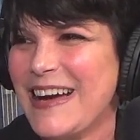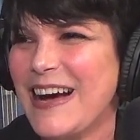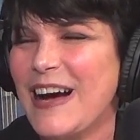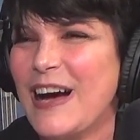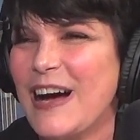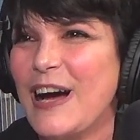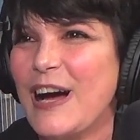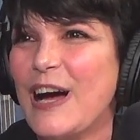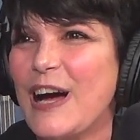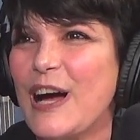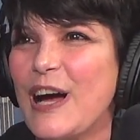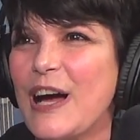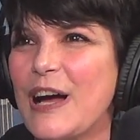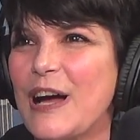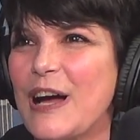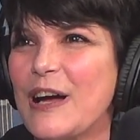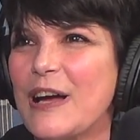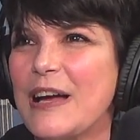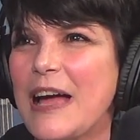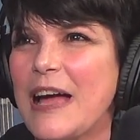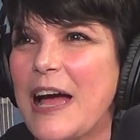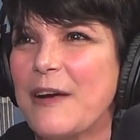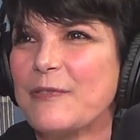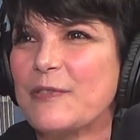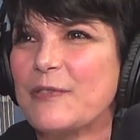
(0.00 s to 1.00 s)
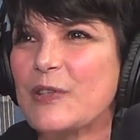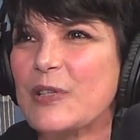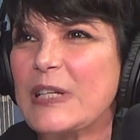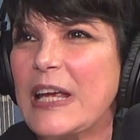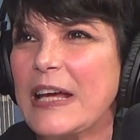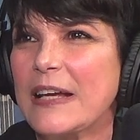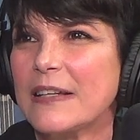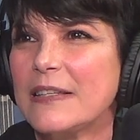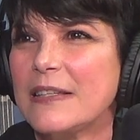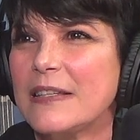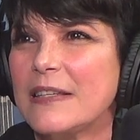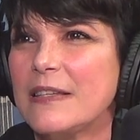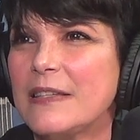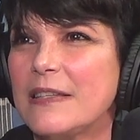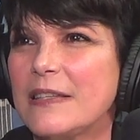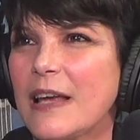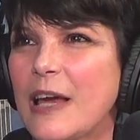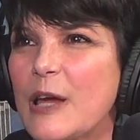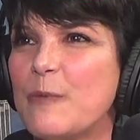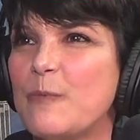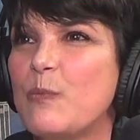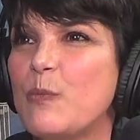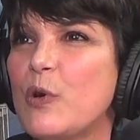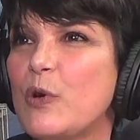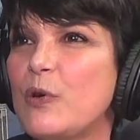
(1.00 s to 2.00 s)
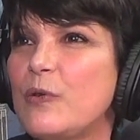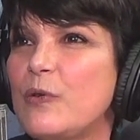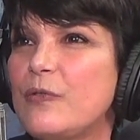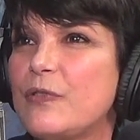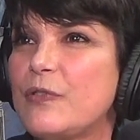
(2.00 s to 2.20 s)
After Texas, I moved